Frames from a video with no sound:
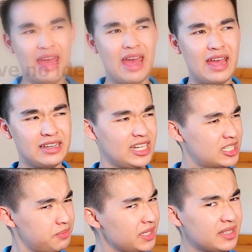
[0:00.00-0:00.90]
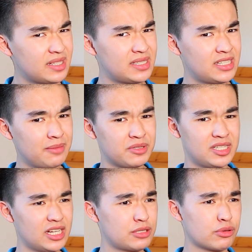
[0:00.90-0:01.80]
And explaining this tip
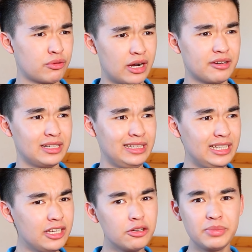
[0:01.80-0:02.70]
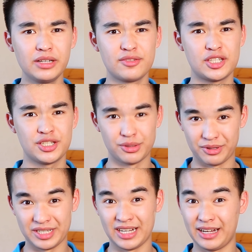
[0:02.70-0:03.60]
does require a little bit of
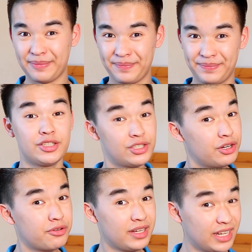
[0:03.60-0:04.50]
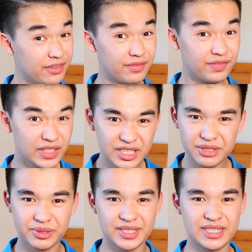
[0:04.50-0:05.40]
story time. So in
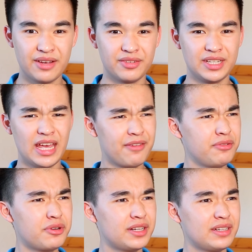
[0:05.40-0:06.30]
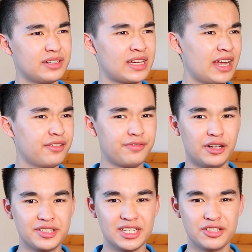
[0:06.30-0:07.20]
Physics 170, everyone kind of
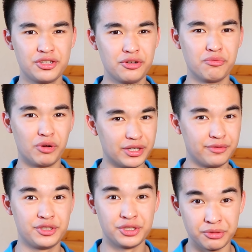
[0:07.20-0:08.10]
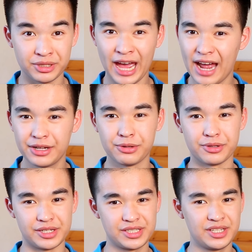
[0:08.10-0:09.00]
falls into one of two
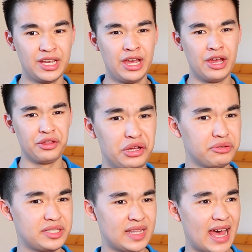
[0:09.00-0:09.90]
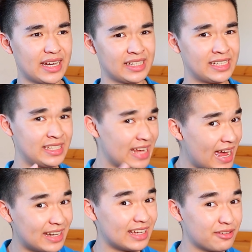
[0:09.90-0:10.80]
categories. Those that
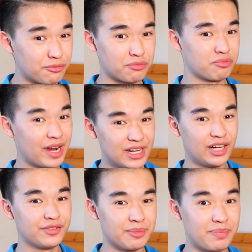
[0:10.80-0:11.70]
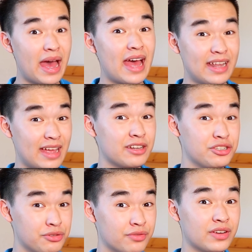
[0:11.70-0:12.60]
get it right off the bat and
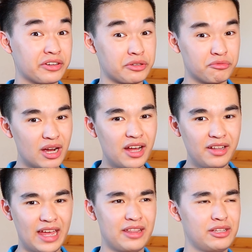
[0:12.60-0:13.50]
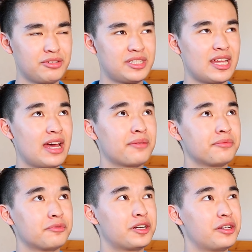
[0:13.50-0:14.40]
do very well, and those
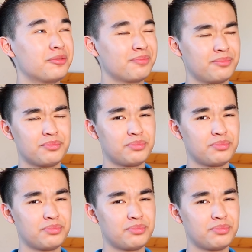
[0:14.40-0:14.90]
that, well,